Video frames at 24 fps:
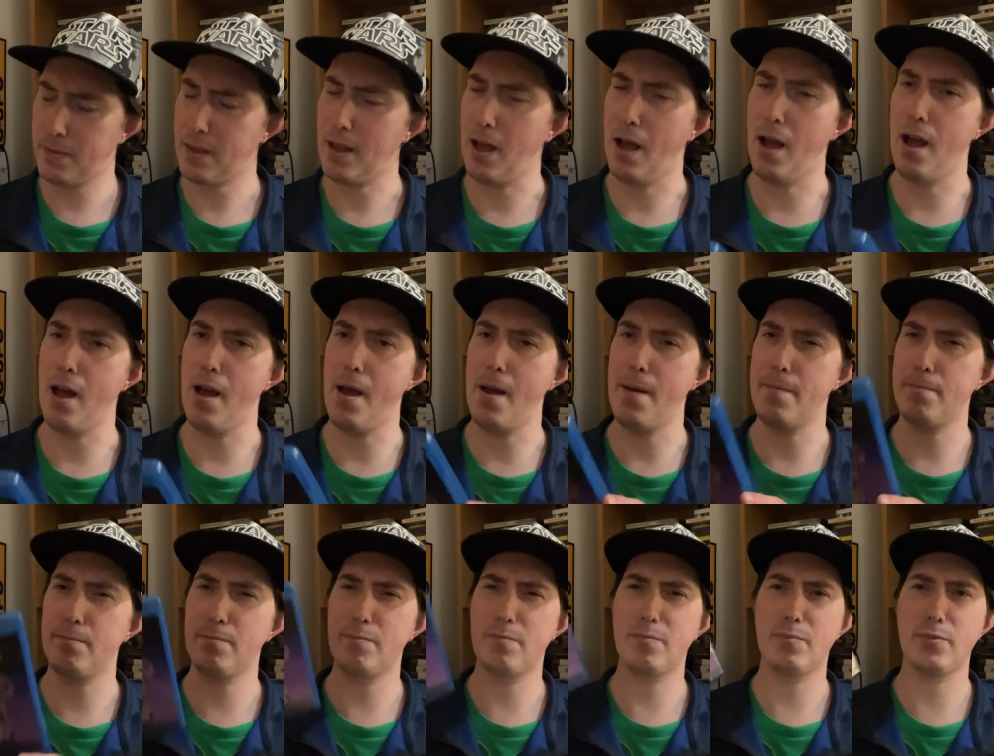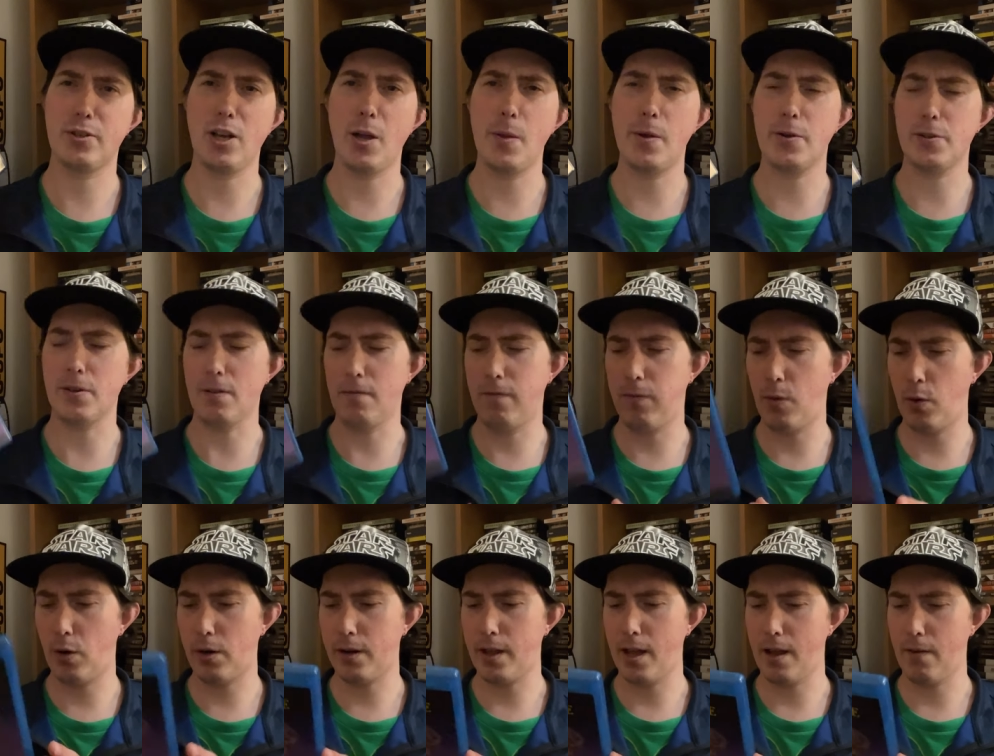Uh, so there's a
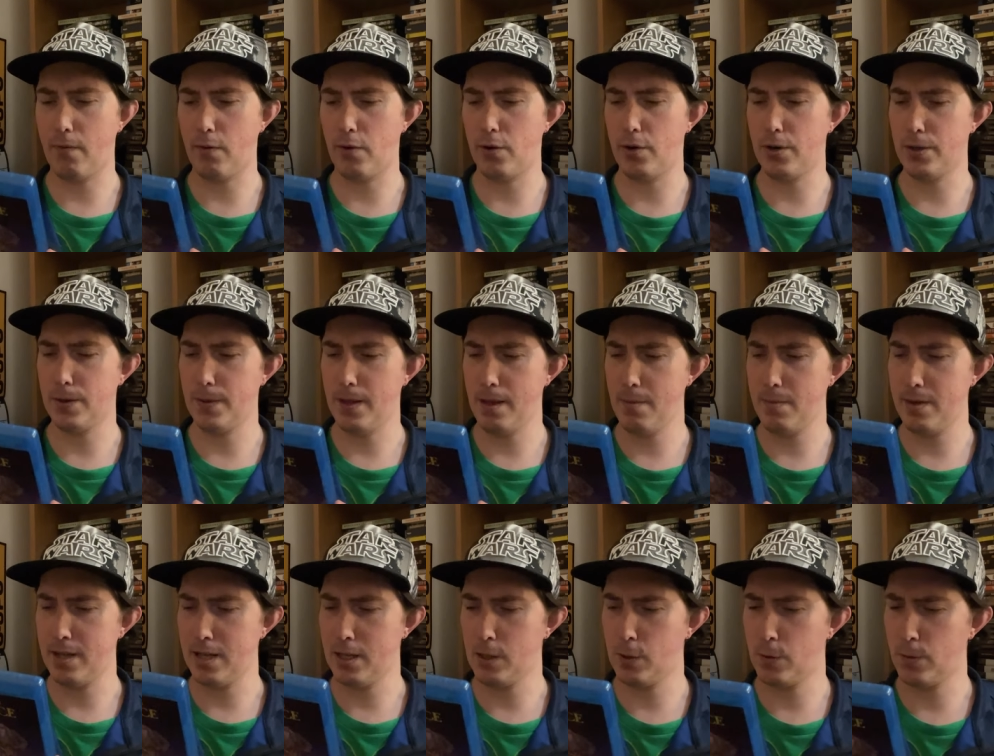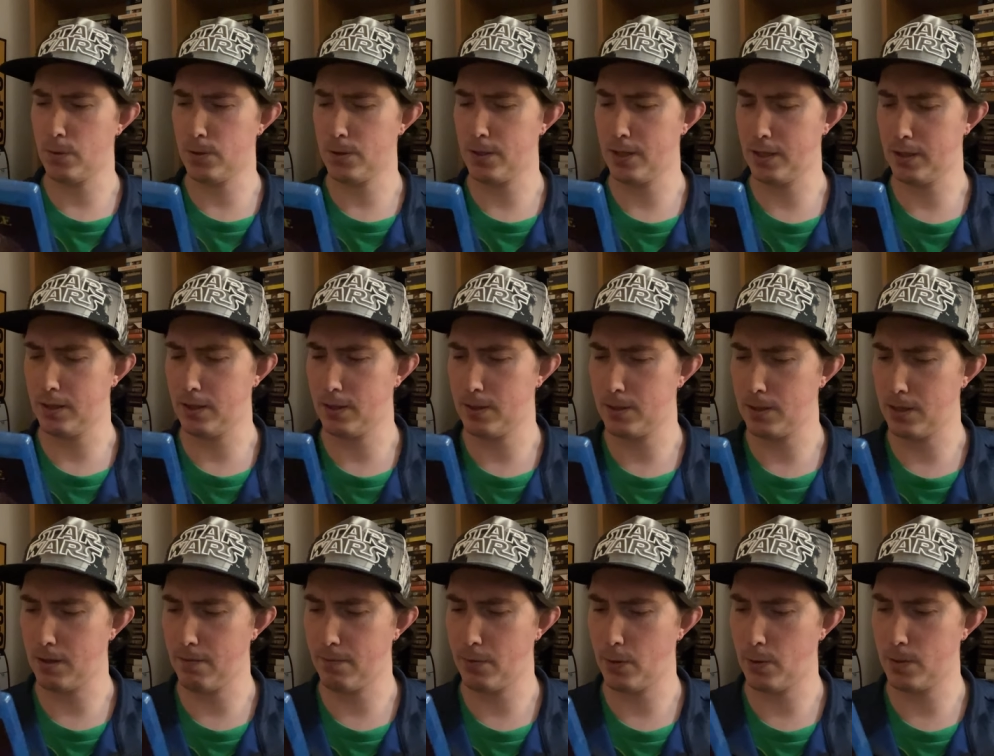4K version. That'd be interesting to see
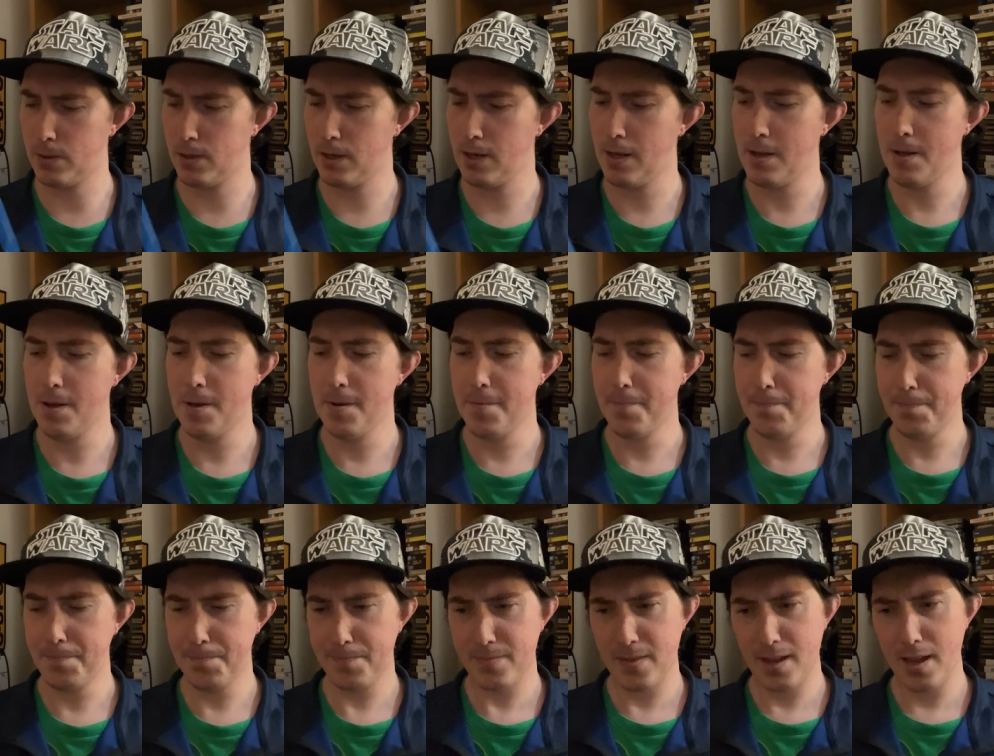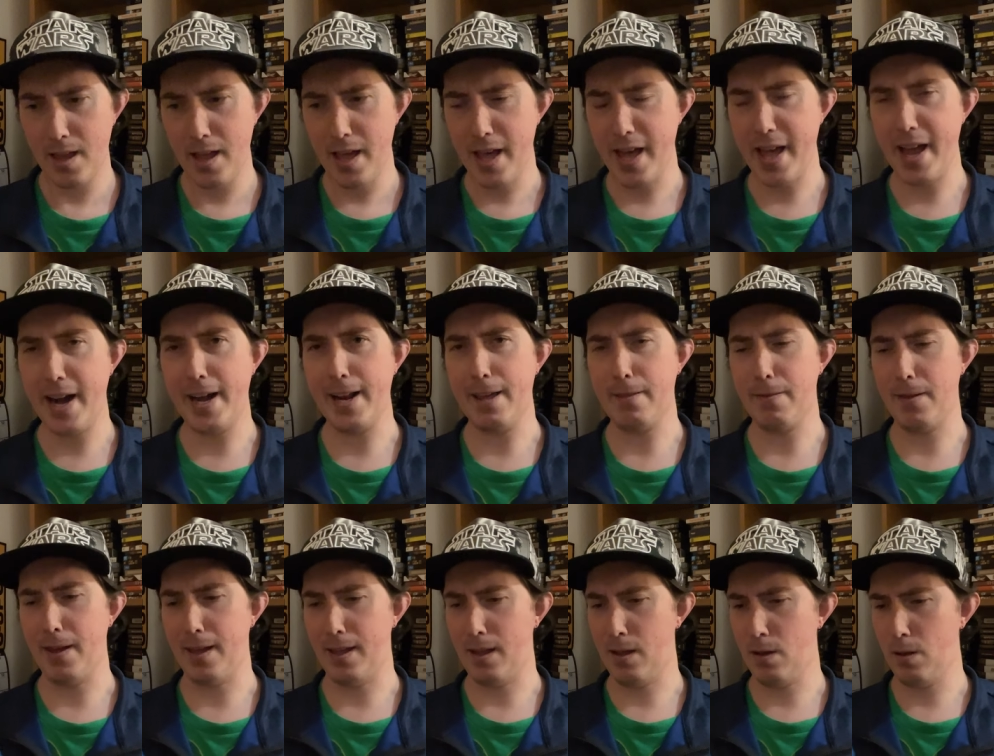if there's
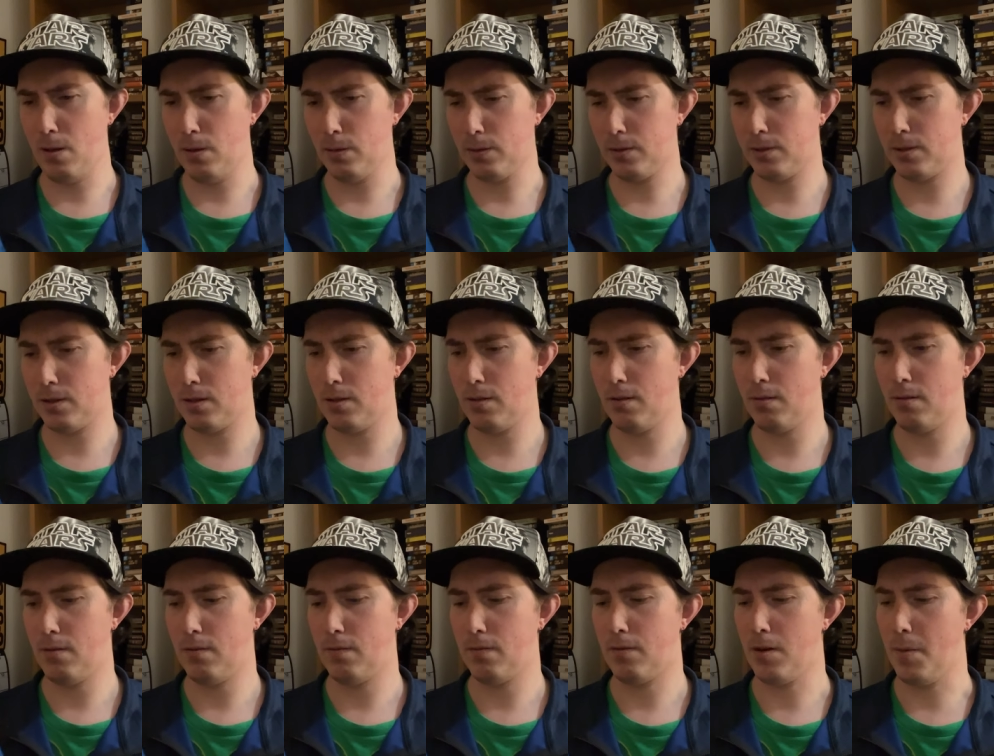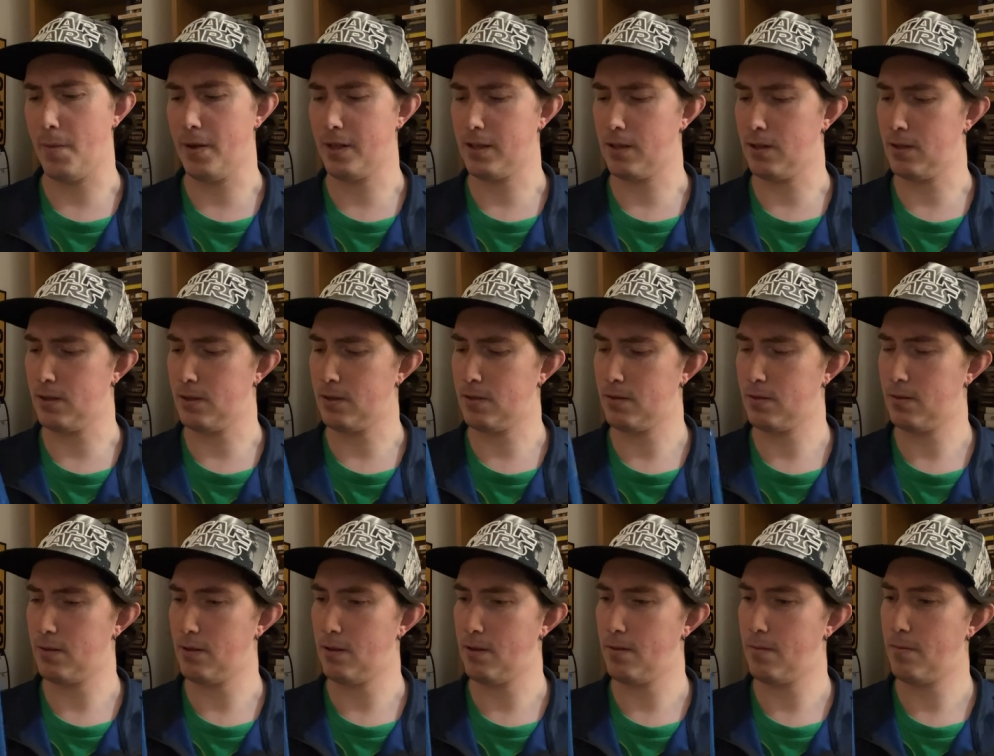anything else from it because
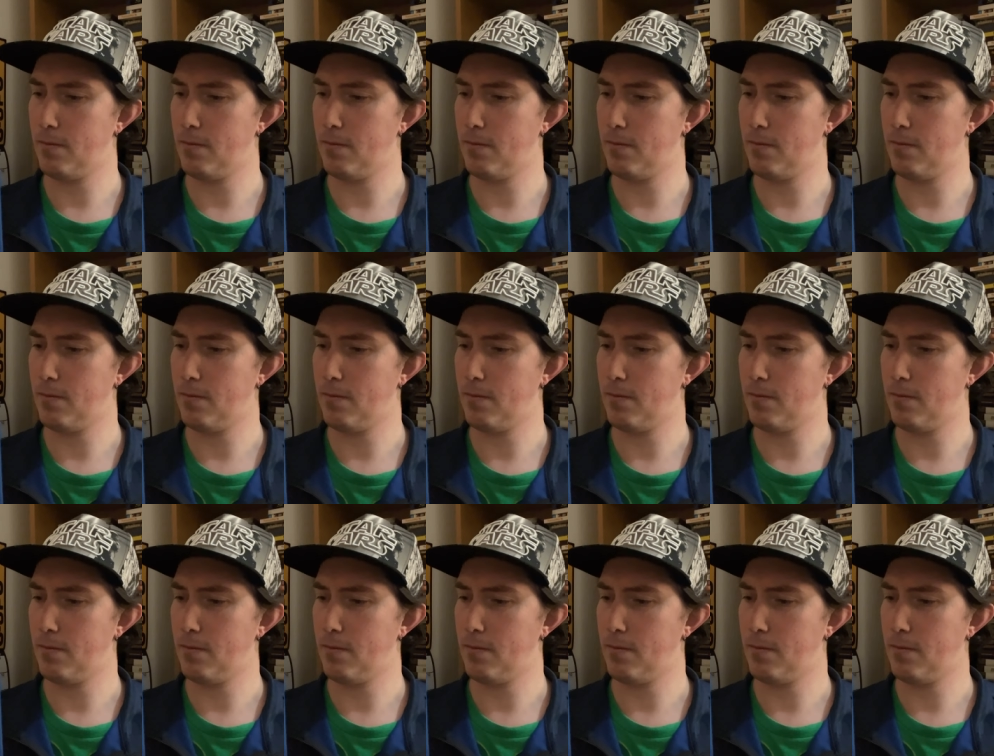uh,